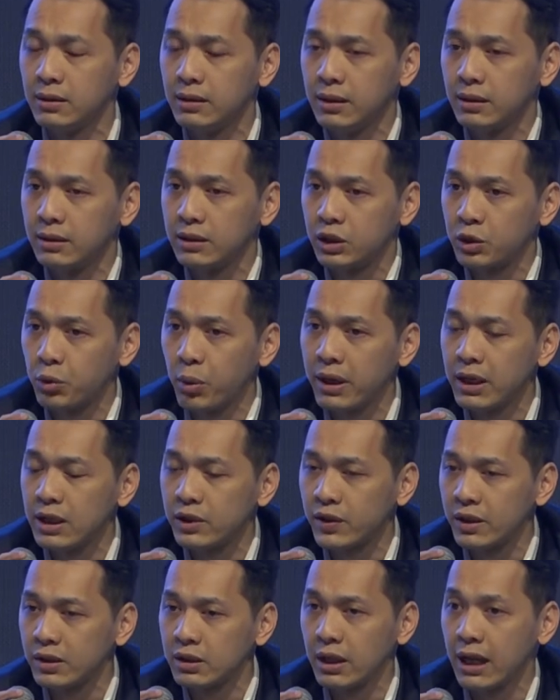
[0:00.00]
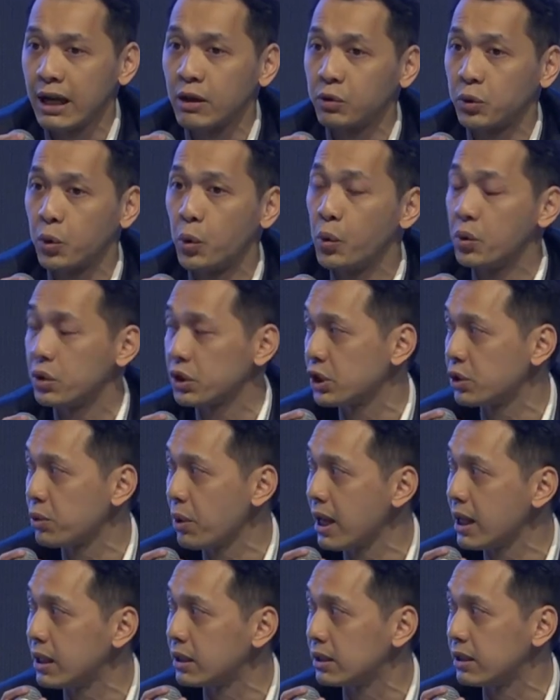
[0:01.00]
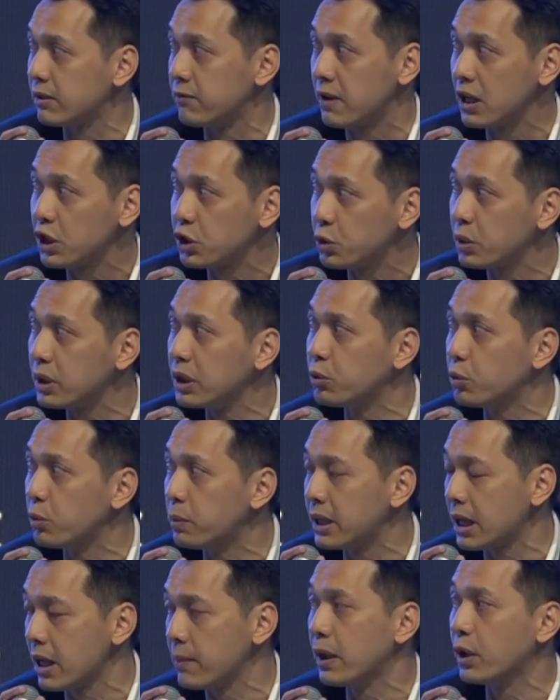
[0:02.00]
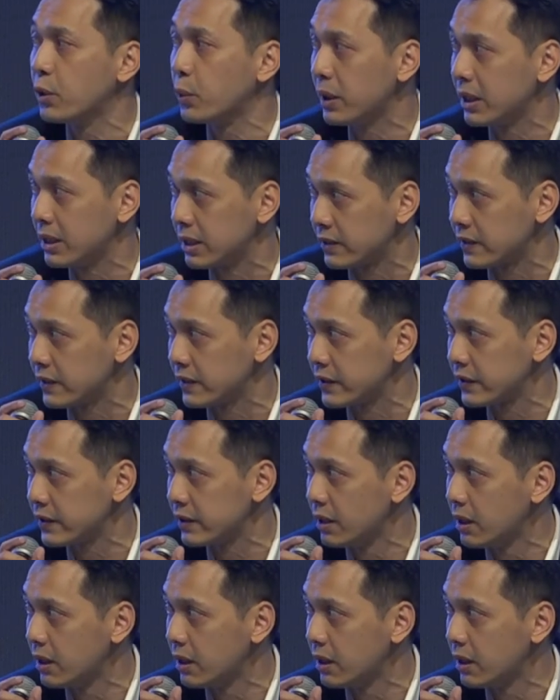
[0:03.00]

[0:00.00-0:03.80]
the training center, our core strengths, eventually will become our weaknesses,